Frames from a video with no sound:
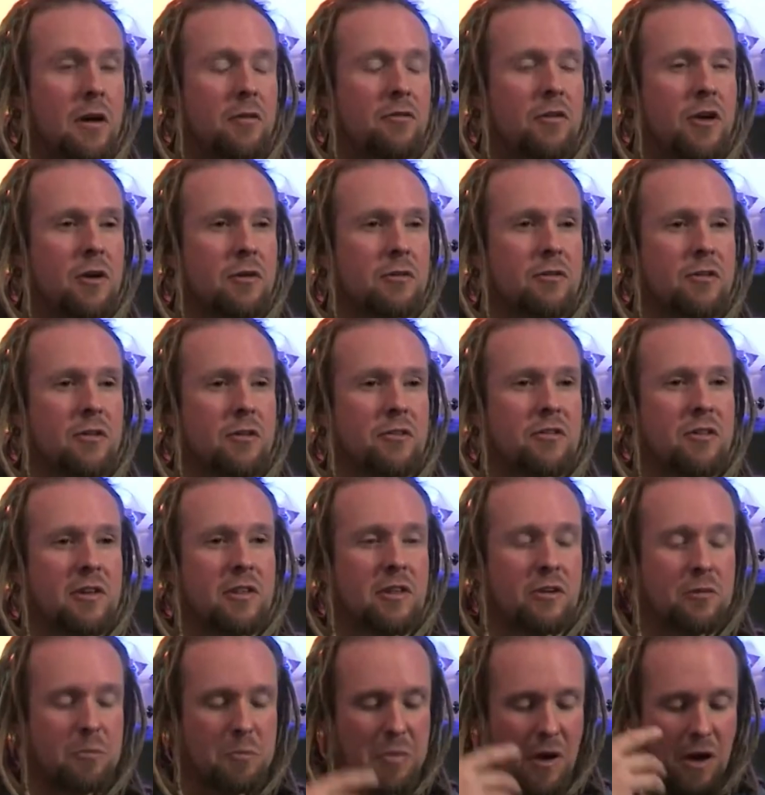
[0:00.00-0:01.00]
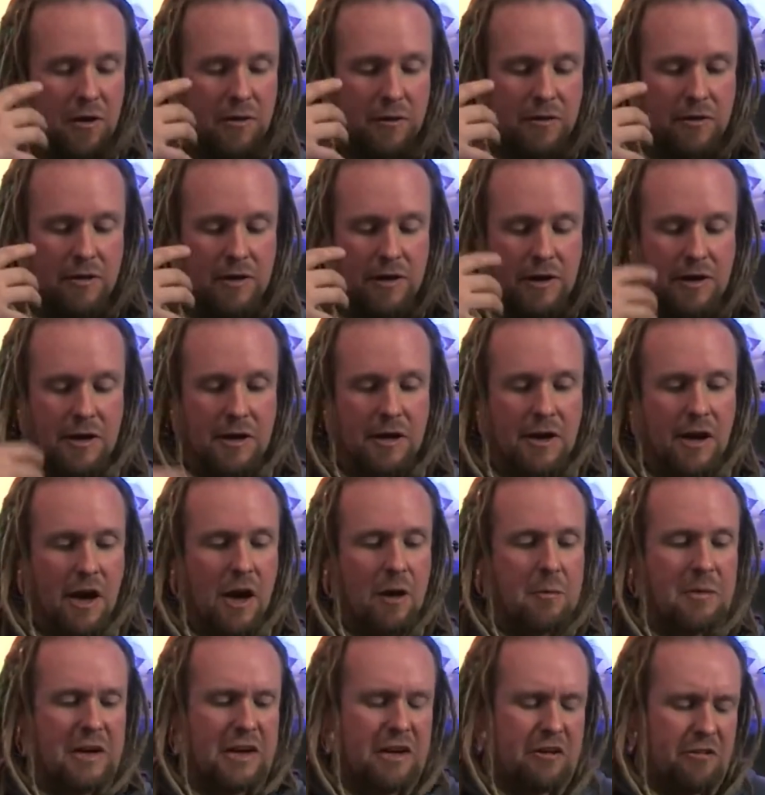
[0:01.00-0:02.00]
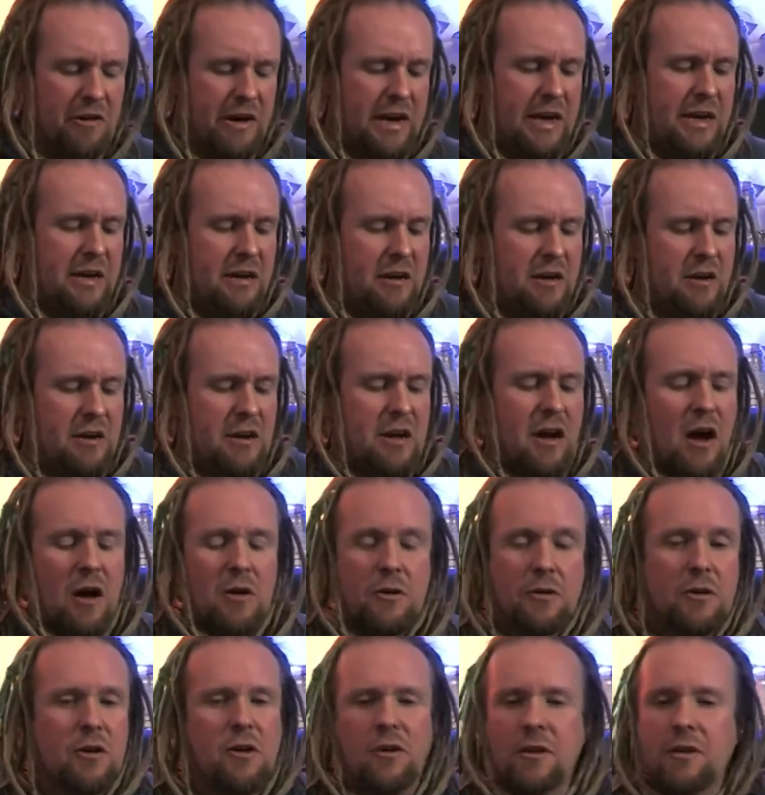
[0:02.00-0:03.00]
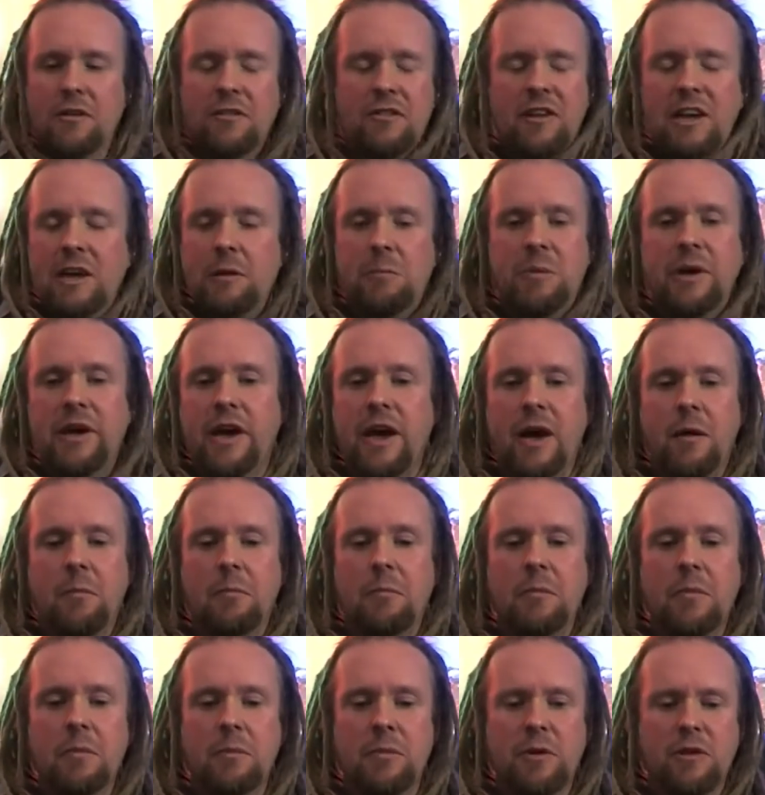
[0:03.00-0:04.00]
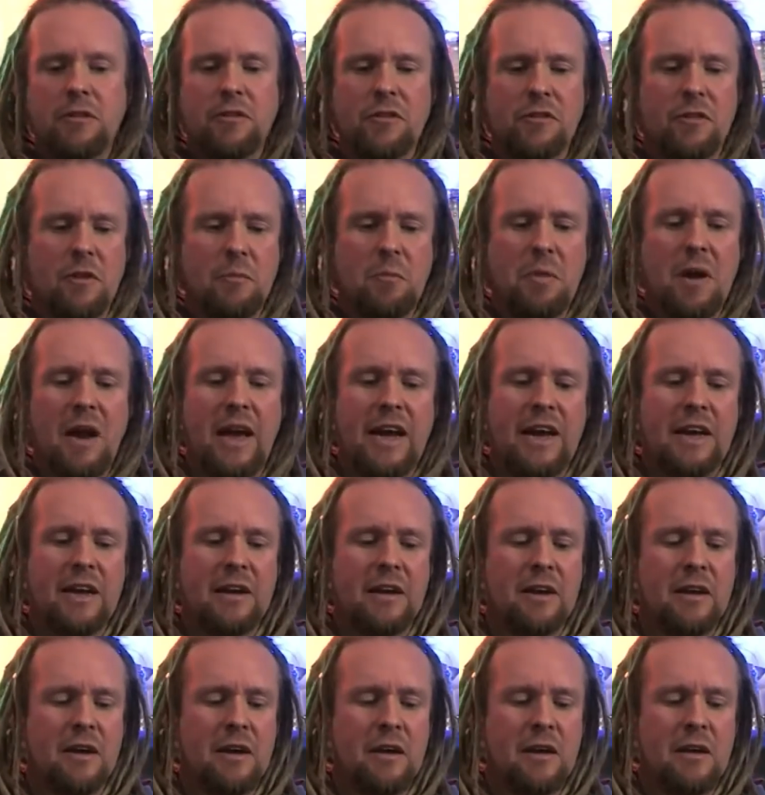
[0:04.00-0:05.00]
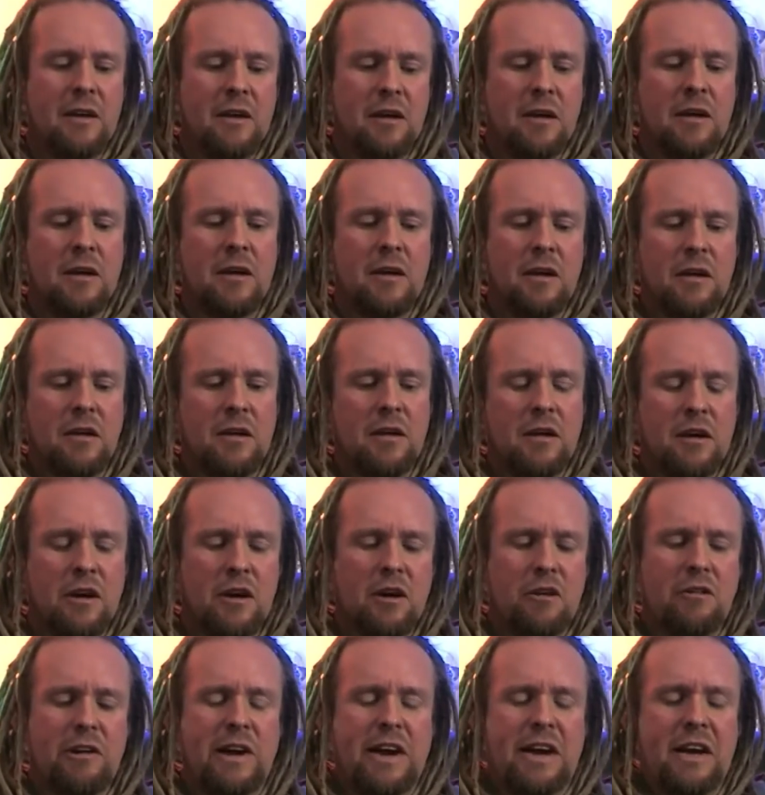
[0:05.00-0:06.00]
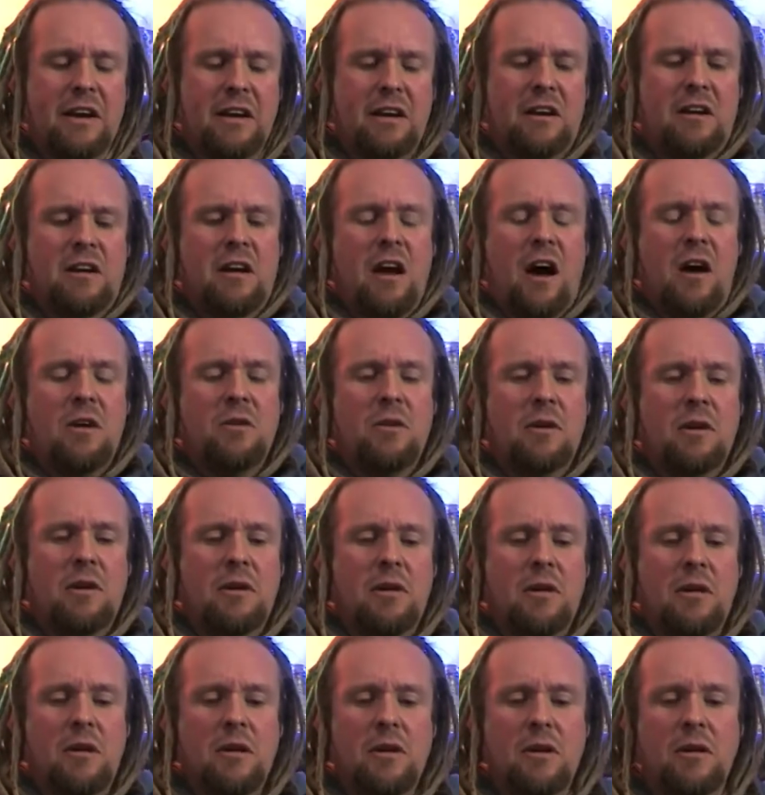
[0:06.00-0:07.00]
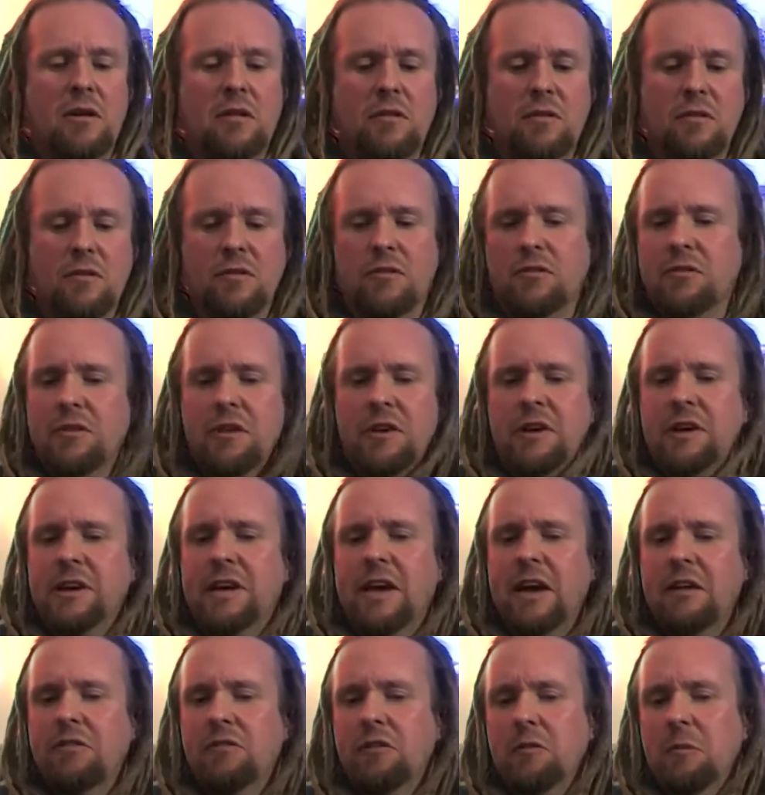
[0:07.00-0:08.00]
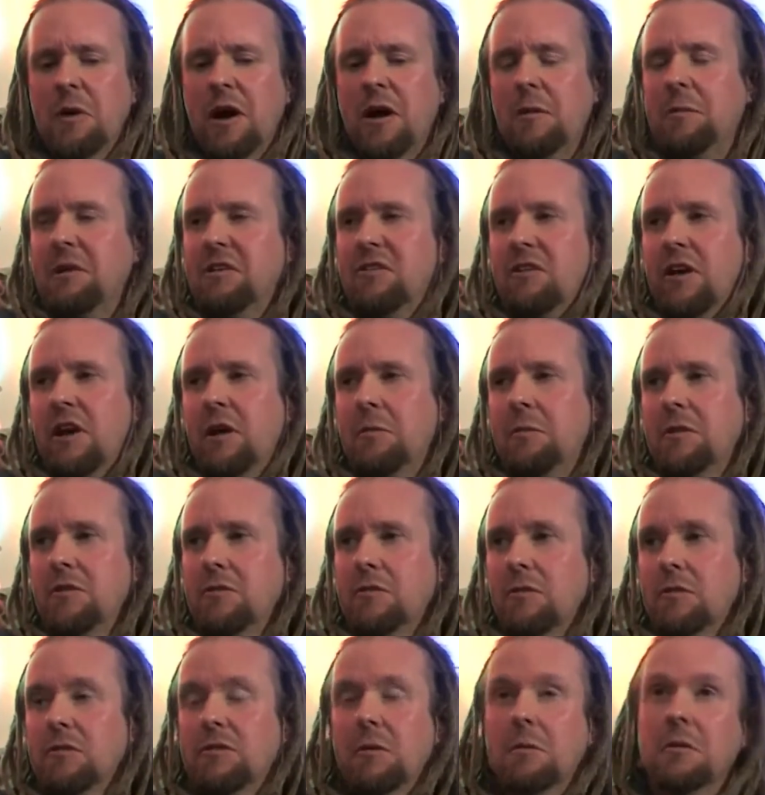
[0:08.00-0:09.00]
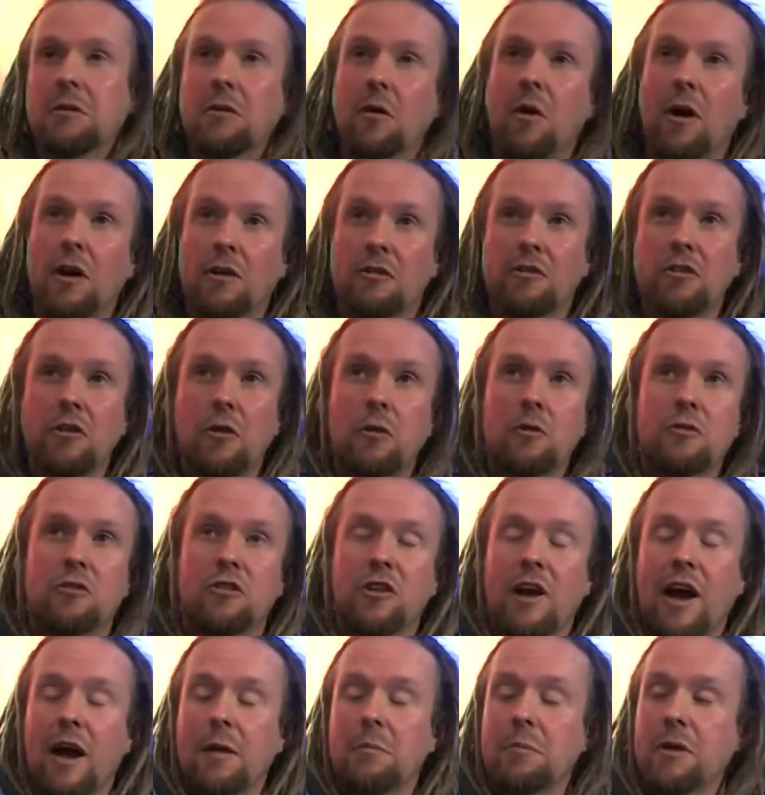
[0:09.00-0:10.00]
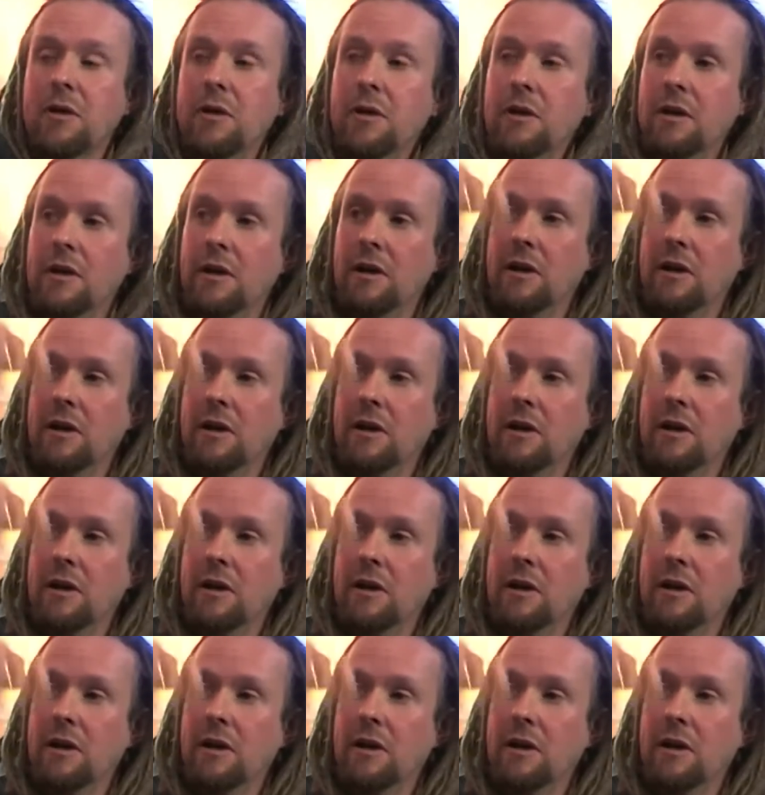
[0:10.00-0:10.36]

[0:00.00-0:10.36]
I've looked. I see this bloke in an army green coat, not a DPM, but mm. just a plain green coat sort of that you get from mm. army surplus or something. Quite a tall chap.